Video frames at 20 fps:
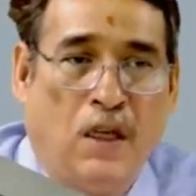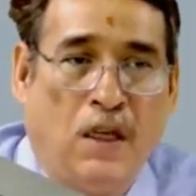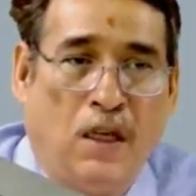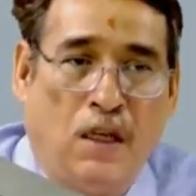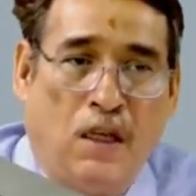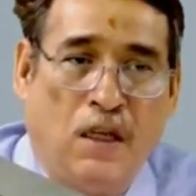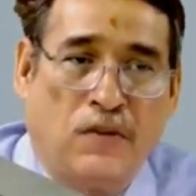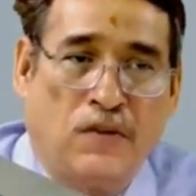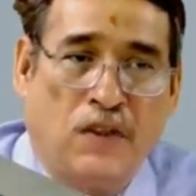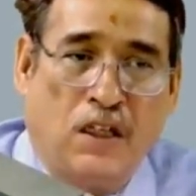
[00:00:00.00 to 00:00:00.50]

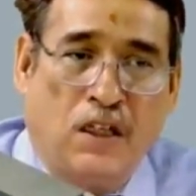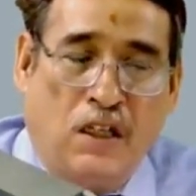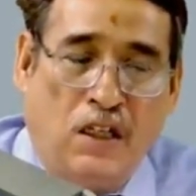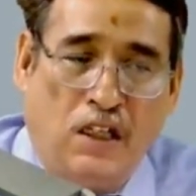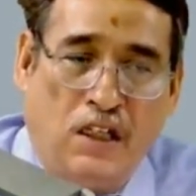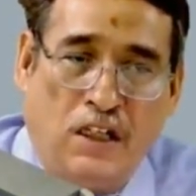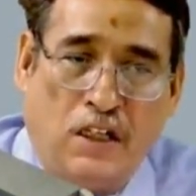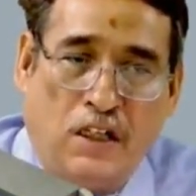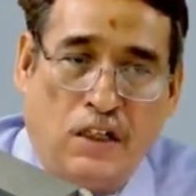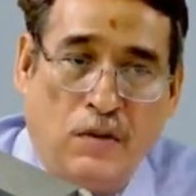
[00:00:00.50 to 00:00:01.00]
Is it
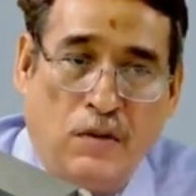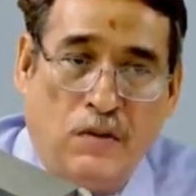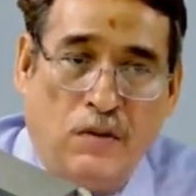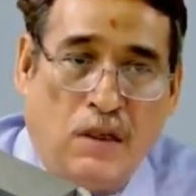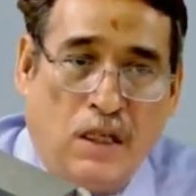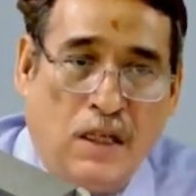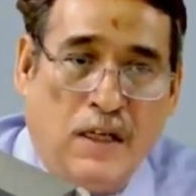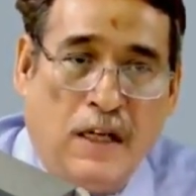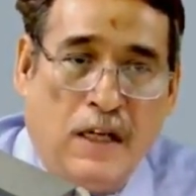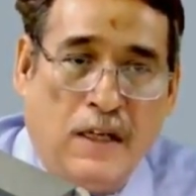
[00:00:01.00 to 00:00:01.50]
clear to you?
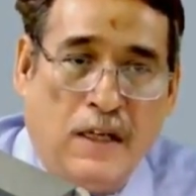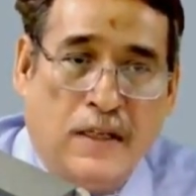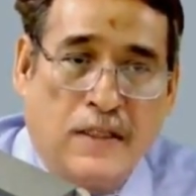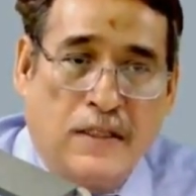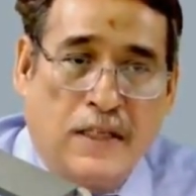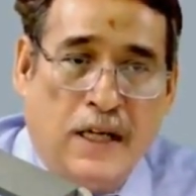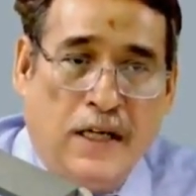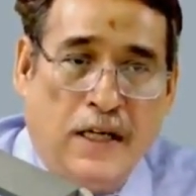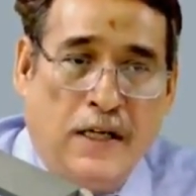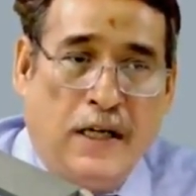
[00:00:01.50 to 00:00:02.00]
Ind AS
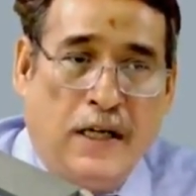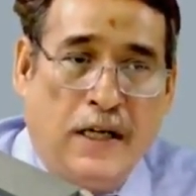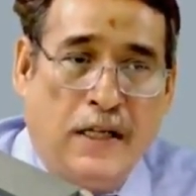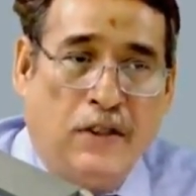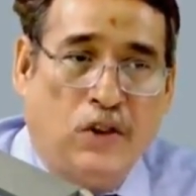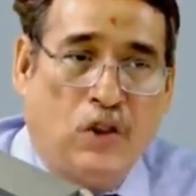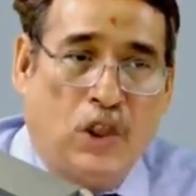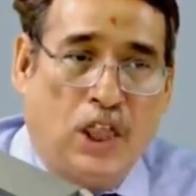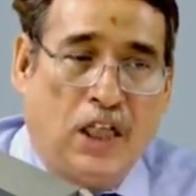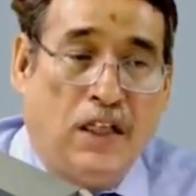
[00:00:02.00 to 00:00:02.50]

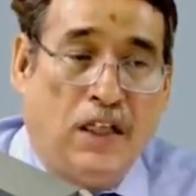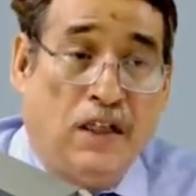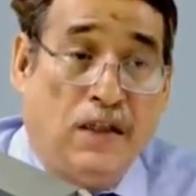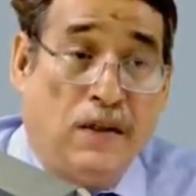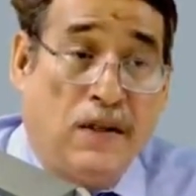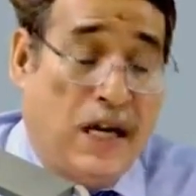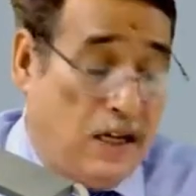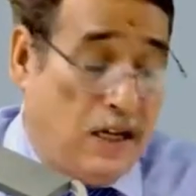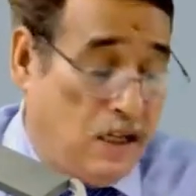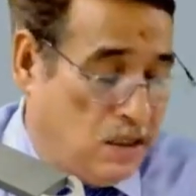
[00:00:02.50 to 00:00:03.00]
103.
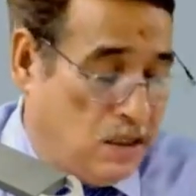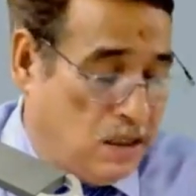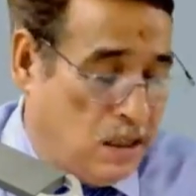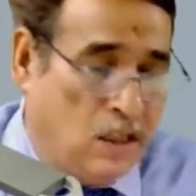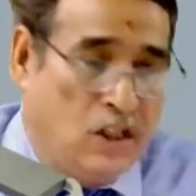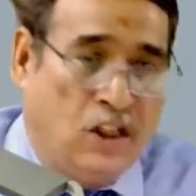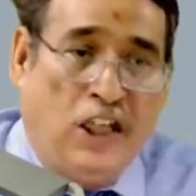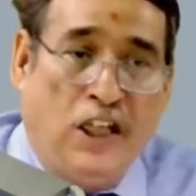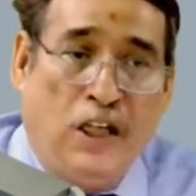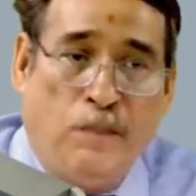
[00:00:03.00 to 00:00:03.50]
That is the
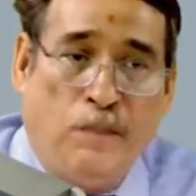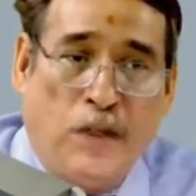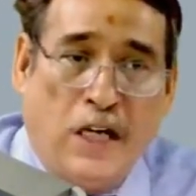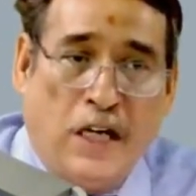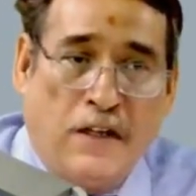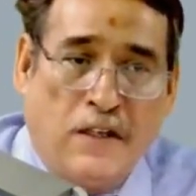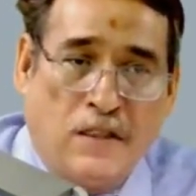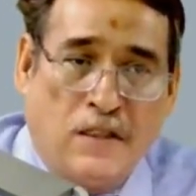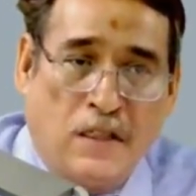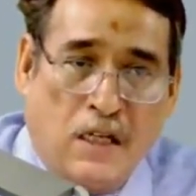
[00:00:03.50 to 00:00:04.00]
theme, that
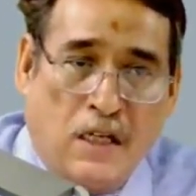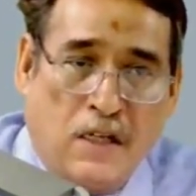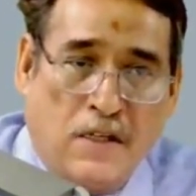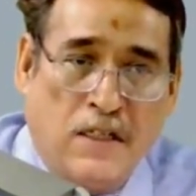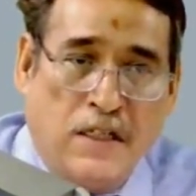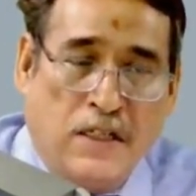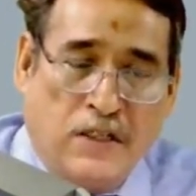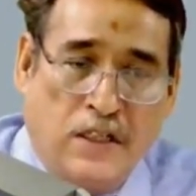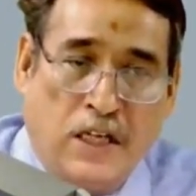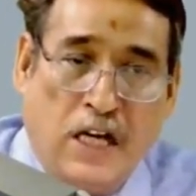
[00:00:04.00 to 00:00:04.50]
is the
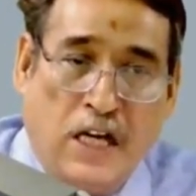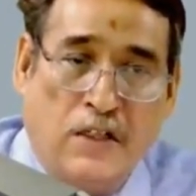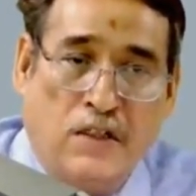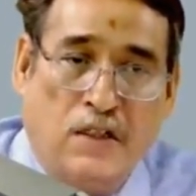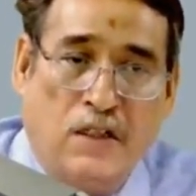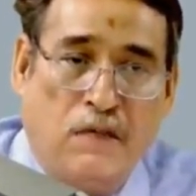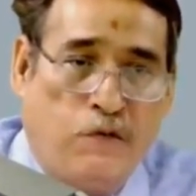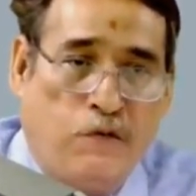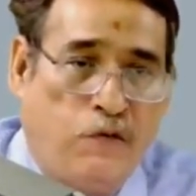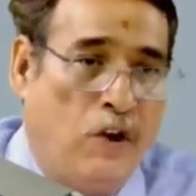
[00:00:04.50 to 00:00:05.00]
crux, that is
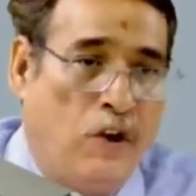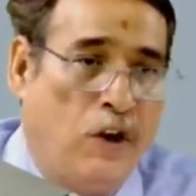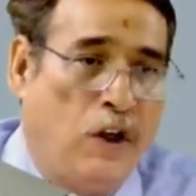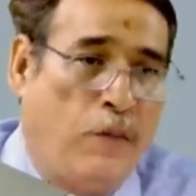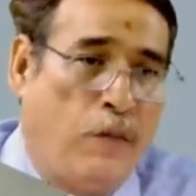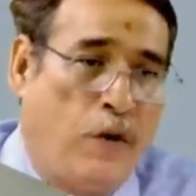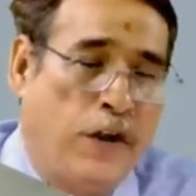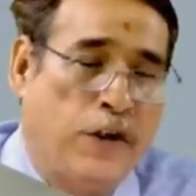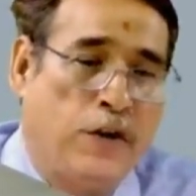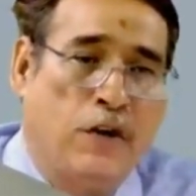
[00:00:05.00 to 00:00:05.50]
the focal
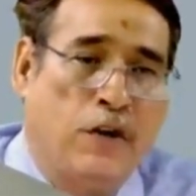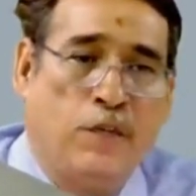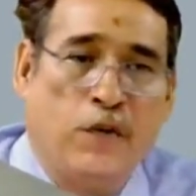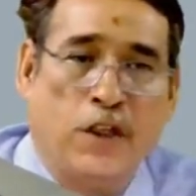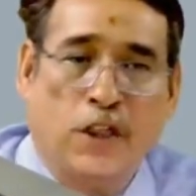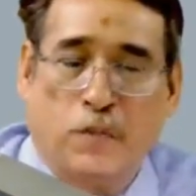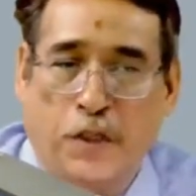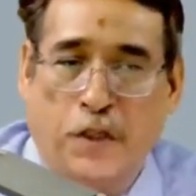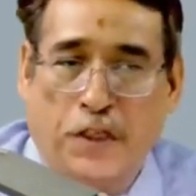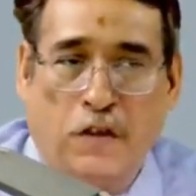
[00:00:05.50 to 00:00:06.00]
point of this
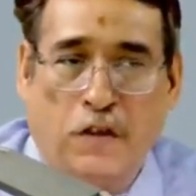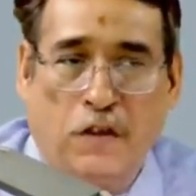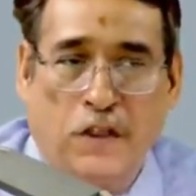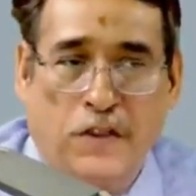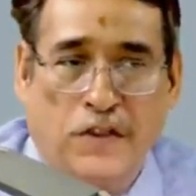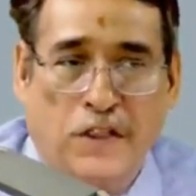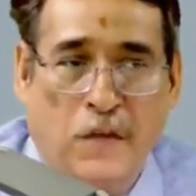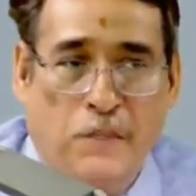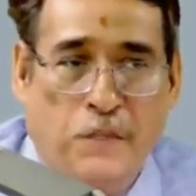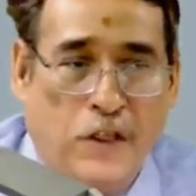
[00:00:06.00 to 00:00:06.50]
particular
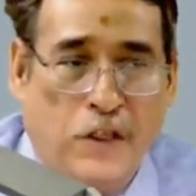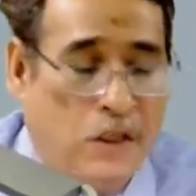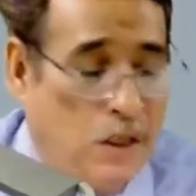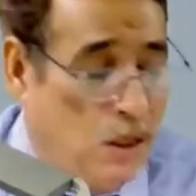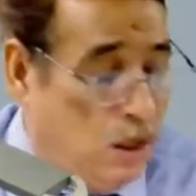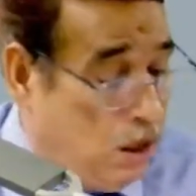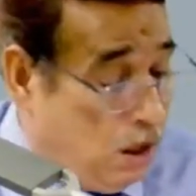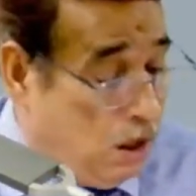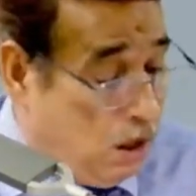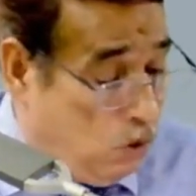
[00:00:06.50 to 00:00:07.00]
chapter.
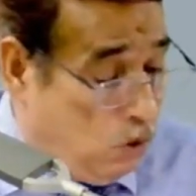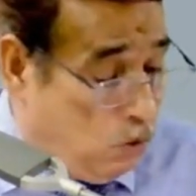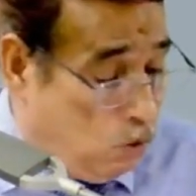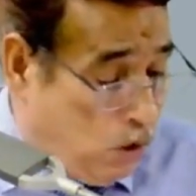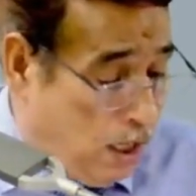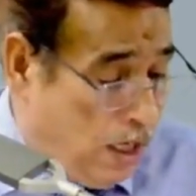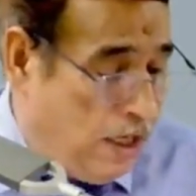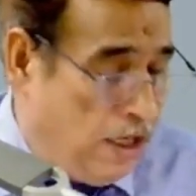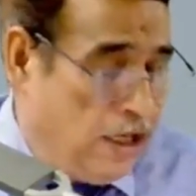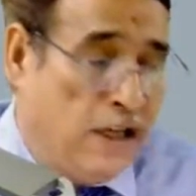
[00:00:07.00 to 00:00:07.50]

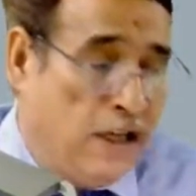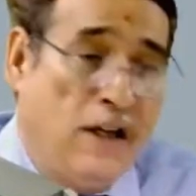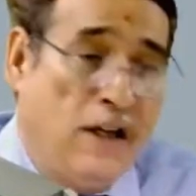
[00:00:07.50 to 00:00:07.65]
While